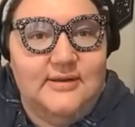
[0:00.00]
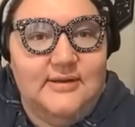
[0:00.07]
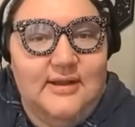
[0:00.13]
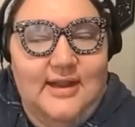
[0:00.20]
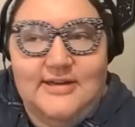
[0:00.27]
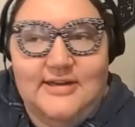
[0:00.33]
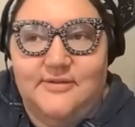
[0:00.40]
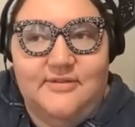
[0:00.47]

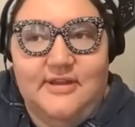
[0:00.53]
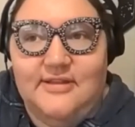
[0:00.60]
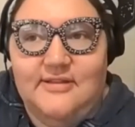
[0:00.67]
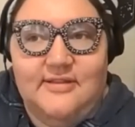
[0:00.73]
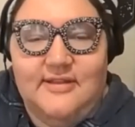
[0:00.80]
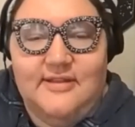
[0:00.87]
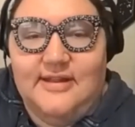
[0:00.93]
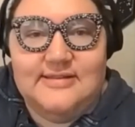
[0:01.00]
I don't think
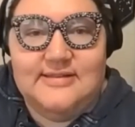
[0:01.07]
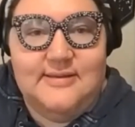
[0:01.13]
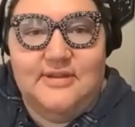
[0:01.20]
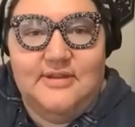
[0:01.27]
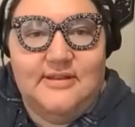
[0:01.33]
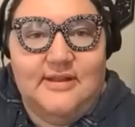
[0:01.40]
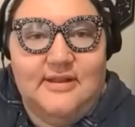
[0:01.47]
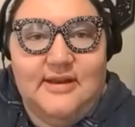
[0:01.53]
that that's
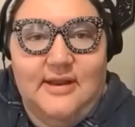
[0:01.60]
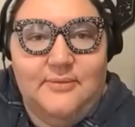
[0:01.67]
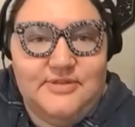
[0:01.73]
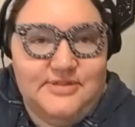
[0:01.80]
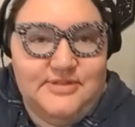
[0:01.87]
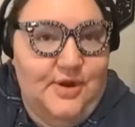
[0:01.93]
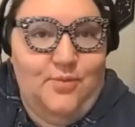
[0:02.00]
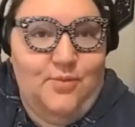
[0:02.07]
something that I was
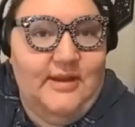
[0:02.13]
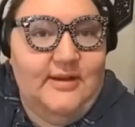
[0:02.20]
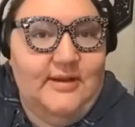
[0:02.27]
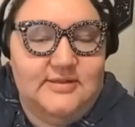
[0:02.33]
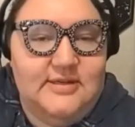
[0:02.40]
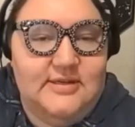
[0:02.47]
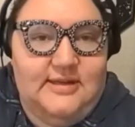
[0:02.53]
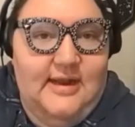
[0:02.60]
hoping
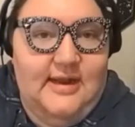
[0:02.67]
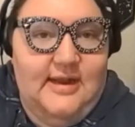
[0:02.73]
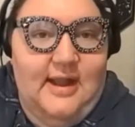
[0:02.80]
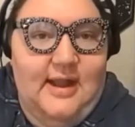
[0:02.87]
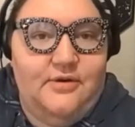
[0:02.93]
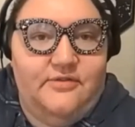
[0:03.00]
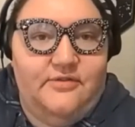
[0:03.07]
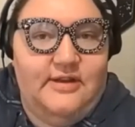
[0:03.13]
to get
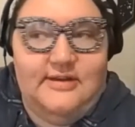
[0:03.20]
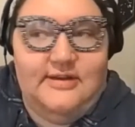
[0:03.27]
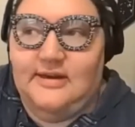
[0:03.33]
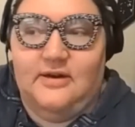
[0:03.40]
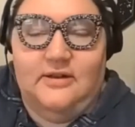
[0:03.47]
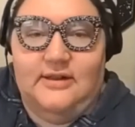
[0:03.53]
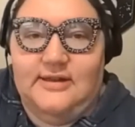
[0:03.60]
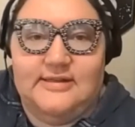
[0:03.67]
out of it
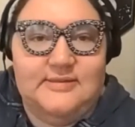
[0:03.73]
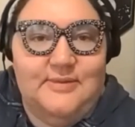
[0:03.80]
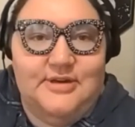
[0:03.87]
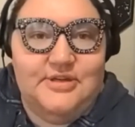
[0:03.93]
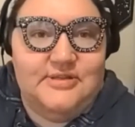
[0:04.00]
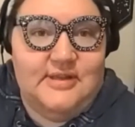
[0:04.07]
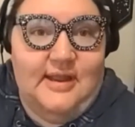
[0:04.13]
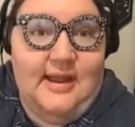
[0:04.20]
nearly as much
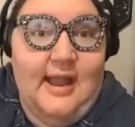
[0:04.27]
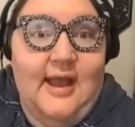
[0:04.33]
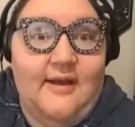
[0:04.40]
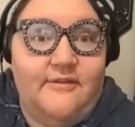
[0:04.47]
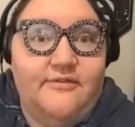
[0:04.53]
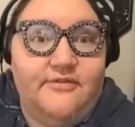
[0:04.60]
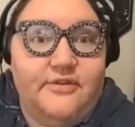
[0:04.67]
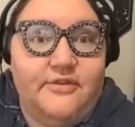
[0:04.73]
as I
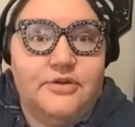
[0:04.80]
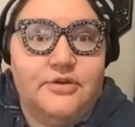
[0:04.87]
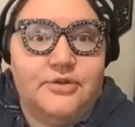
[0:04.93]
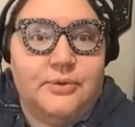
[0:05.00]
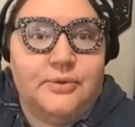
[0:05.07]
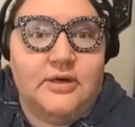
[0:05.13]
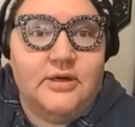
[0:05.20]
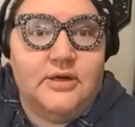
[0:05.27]
have, for
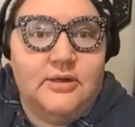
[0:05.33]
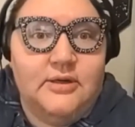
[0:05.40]
sure.